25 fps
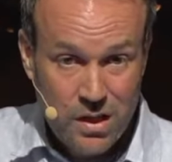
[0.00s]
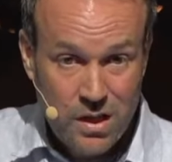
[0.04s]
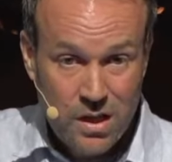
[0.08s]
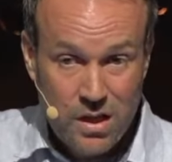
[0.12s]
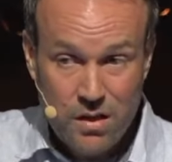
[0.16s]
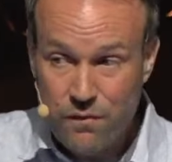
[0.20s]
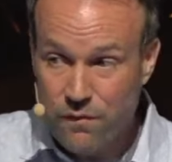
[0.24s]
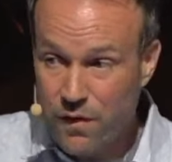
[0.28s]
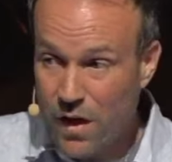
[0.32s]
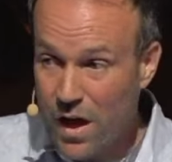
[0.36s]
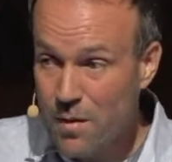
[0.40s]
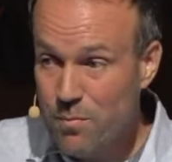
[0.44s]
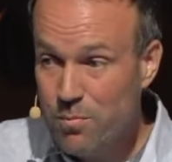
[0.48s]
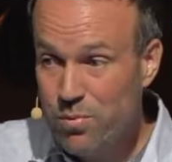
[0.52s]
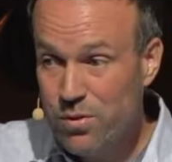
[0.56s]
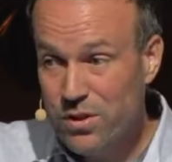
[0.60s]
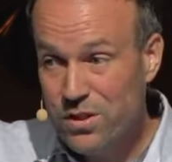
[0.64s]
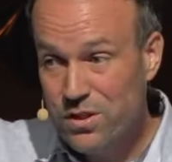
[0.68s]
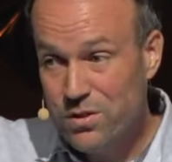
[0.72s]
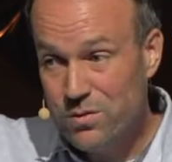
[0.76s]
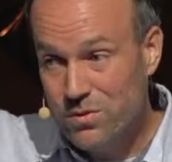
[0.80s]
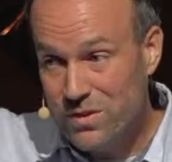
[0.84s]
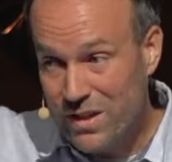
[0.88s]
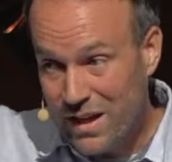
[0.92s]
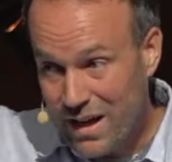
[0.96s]
if I put
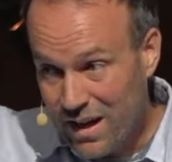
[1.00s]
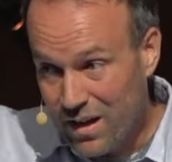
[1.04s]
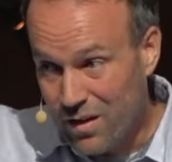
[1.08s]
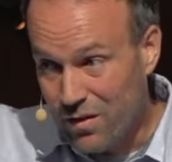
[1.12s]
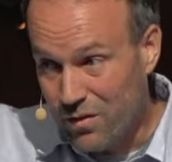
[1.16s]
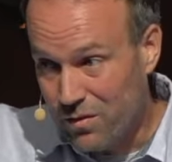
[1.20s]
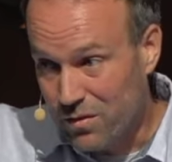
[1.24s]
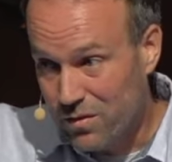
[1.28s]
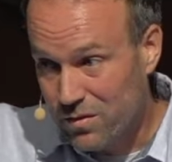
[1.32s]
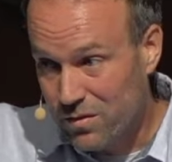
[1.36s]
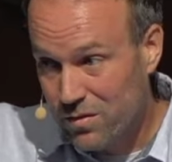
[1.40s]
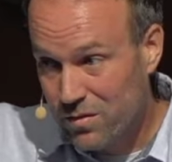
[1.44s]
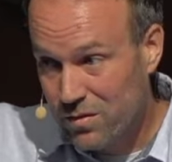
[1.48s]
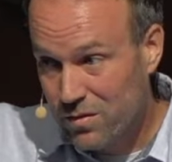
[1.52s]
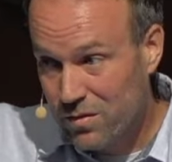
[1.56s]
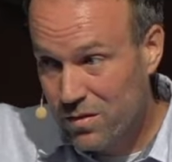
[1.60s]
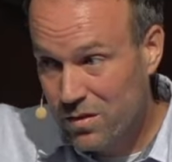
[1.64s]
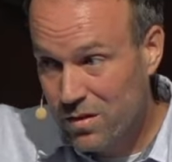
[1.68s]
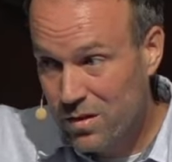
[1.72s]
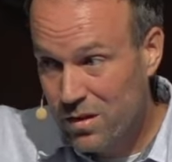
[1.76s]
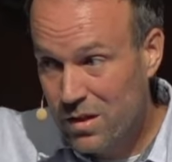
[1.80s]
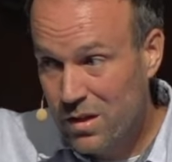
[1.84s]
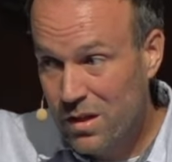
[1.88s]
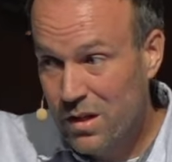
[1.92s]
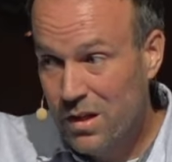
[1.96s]
you down,
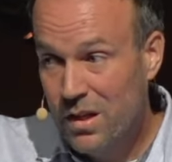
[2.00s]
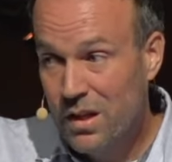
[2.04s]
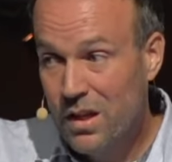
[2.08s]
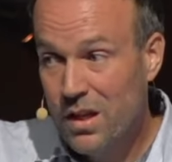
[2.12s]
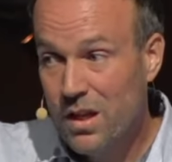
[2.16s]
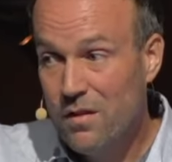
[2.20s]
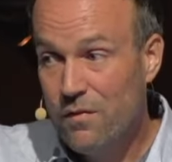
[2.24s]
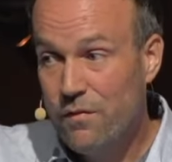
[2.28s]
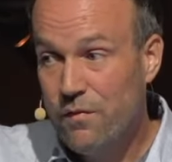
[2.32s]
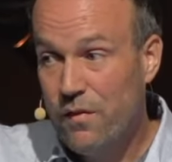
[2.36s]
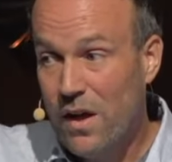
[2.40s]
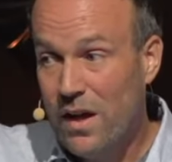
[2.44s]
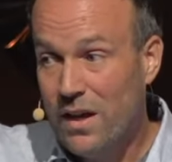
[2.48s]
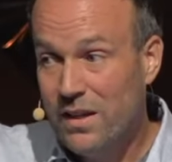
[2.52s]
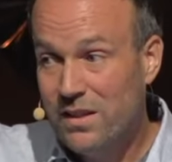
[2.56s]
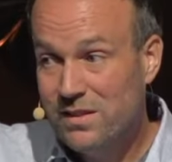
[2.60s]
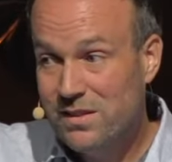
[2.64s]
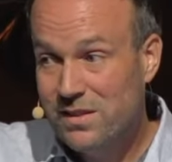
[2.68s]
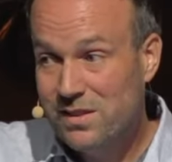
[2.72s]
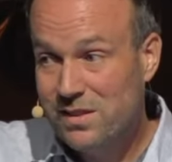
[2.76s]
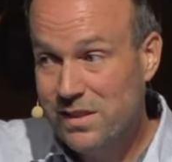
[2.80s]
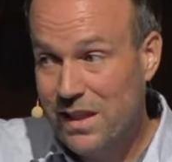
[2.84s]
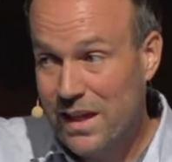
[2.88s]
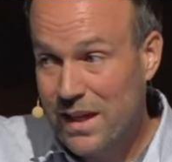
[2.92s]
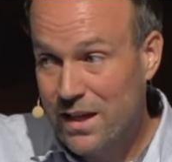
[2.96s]
if I
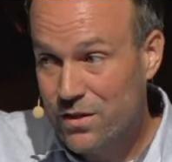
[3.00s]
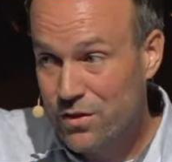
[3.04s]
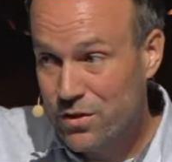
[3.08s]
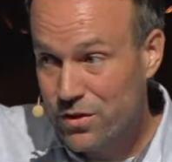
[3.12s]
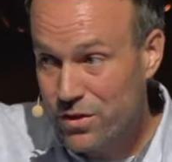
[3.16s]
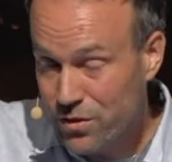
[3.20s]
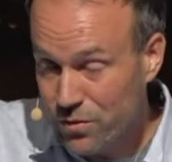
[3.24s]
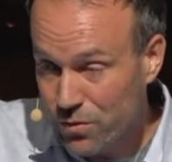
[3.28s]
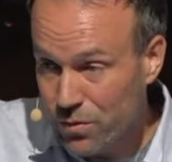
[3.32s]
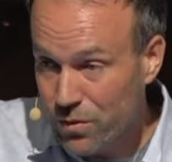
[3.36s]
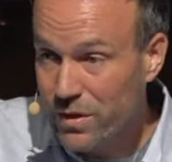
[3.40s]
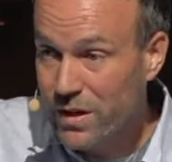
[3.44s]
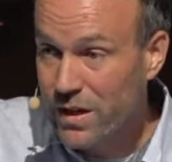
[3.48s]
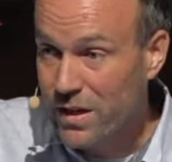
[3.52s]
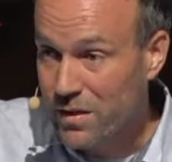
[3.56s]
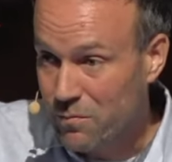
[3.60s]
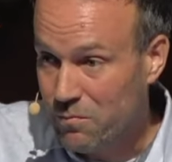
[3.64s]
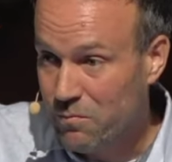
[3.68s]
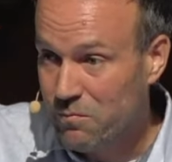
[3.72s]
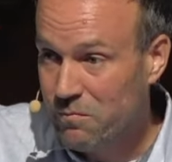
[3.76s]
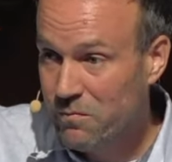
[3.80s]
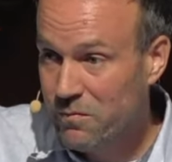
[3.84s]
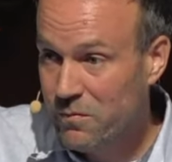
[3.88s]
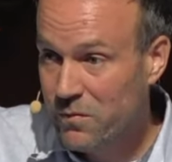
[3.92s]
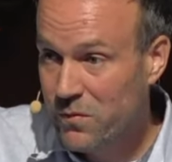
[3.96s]
slander your name,
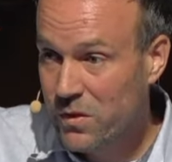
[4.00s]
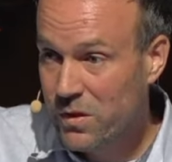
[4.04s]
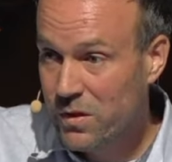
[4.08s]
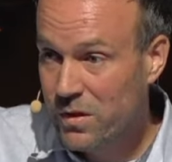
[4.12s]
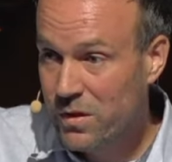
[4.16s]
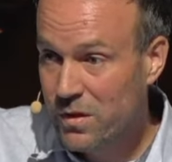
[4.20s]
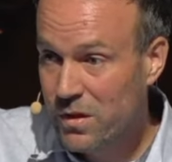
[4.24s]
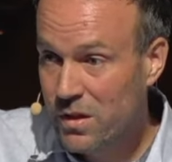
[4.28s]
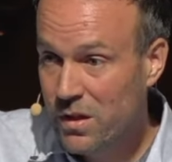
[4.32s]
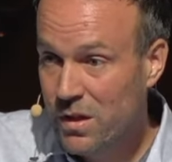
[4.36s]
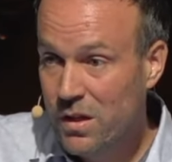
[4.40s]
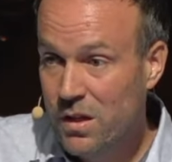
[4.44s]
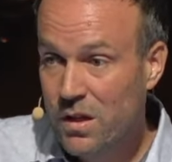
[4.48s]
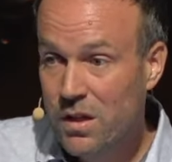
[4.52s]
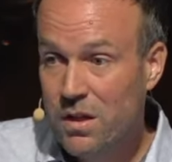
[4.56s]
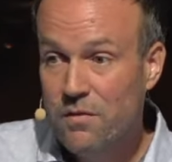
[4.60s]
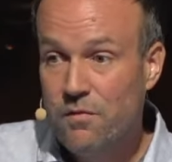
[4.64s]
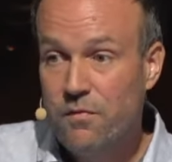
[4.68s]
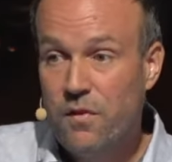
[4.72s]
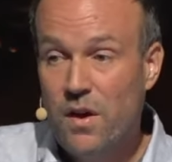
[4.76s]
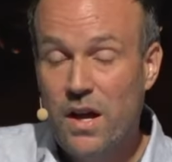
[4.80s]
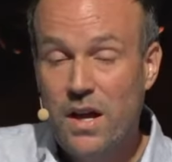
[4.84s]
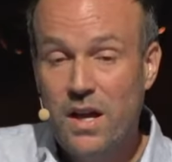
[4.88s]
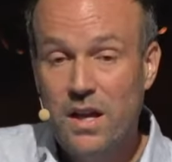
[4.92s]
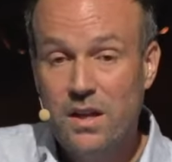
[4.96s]

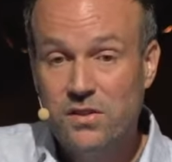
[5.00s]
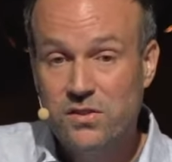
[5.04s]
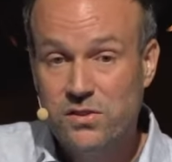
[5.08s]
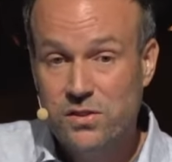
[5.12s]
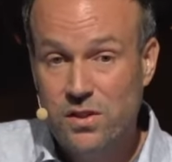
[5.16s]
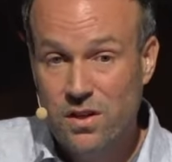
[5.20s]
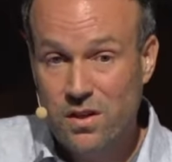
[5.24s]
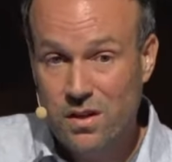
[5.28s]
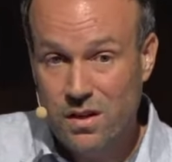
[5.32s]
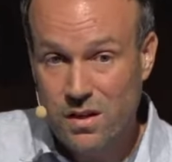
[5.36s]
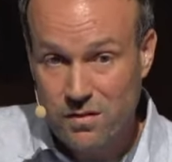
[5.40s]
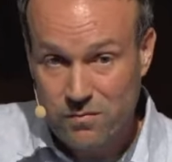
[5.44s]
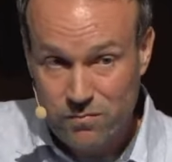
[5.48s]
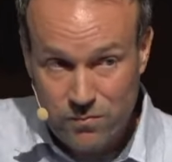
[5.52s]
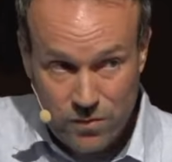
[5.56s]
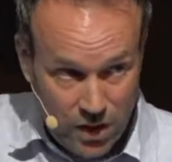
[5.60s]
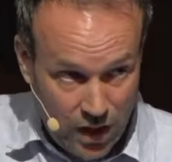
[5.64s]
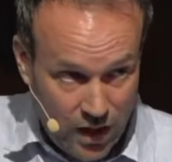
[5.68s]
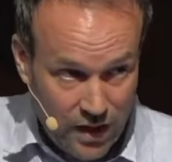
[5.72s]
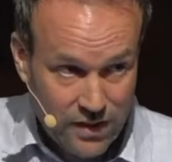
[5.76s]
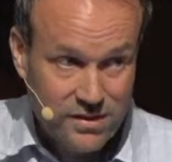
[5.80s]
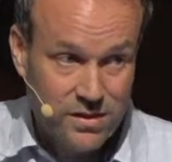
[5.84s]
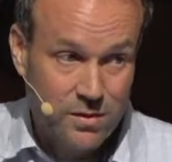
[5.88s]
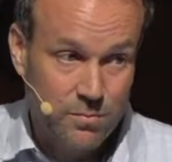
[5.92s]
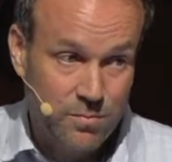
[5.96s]
if I start
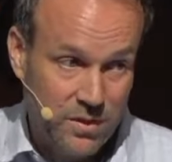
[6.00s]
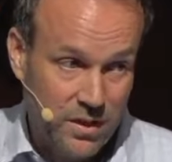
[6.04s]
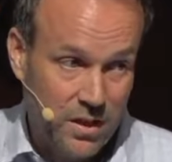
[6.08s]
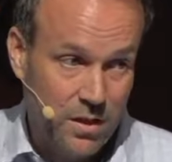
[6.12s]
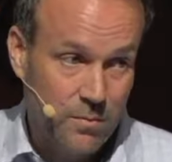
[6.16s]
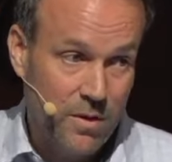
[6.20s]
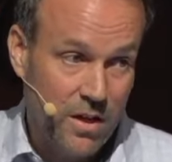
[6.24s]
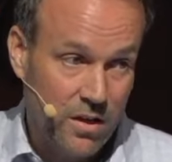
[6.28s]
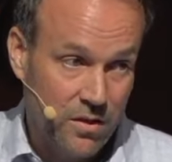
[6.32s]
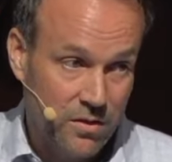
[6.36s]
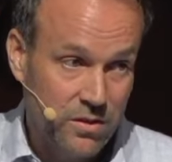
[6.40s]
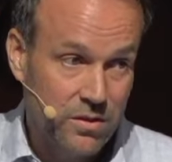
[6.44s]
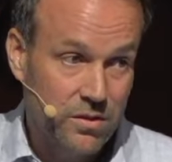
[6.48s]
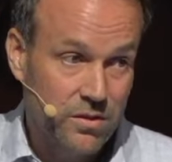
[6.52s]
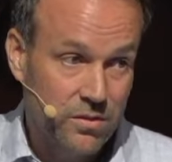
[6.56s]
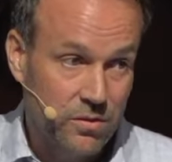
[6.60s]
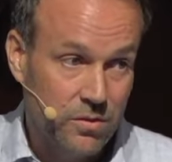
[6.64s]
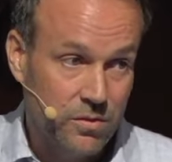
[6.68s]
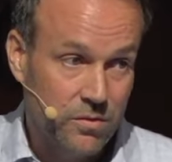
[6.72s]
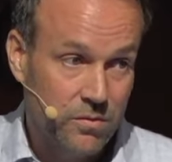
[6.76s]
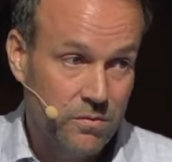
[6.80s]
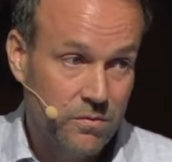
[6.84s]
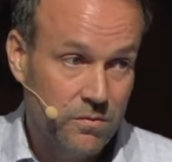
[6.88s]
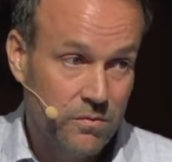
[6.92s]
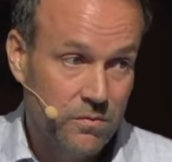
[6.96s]
gossiping about you,
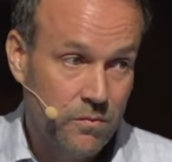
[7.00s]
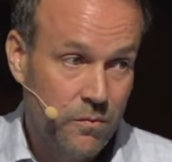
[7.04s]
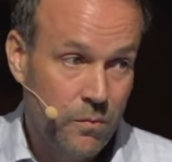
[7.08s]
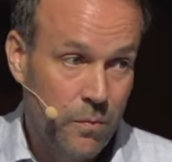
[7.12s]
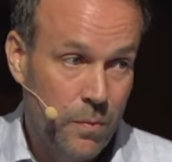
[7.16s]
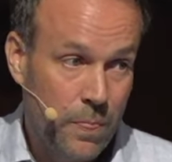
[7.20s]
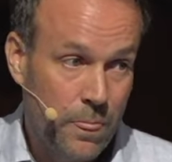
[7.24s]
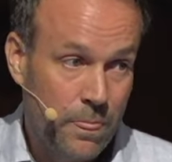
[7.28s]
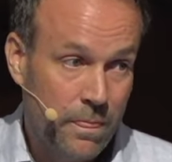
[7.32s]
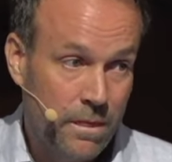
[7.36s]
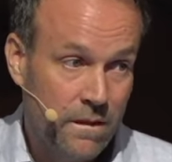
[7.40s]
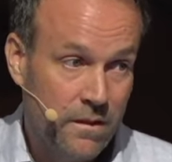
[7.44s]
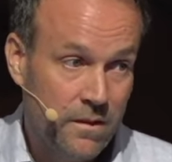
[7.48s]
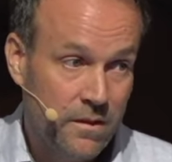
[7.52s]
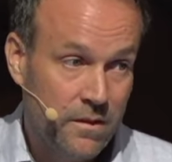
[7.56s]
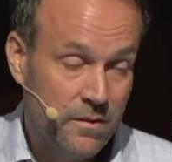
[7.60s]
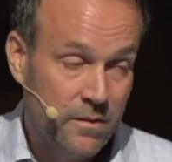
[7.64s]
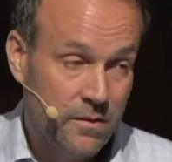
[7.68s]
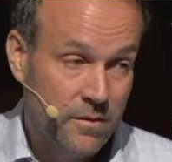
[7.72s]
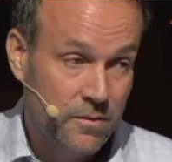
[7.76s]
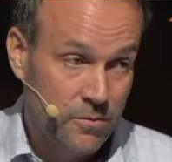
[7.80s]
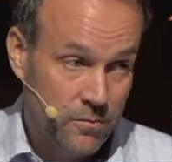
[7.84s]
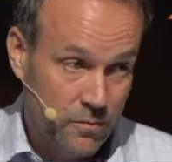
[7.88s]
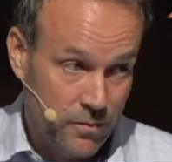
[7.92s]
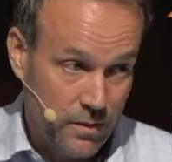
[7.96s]

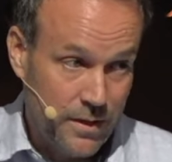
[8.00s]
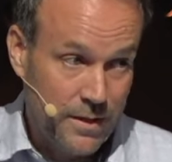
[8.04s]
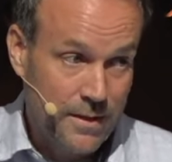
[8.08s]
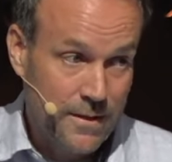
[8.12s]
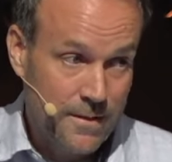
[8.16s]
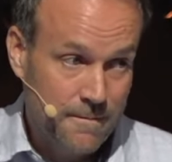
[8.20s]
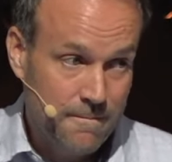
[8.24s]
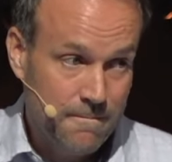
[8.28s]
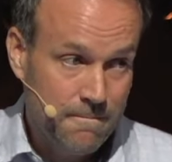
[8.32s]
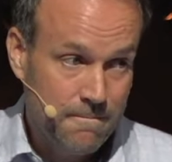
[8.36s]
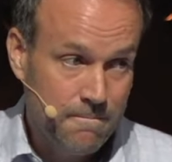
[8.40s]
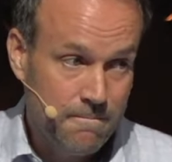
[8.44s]
right?